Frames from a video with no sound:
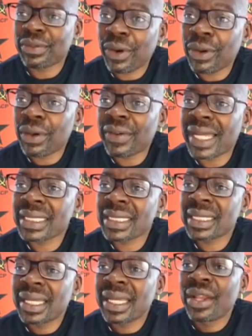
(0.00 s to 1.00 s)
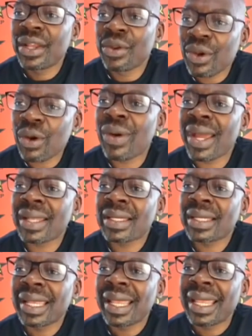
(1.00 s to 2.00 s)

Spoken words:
of all of us. No one,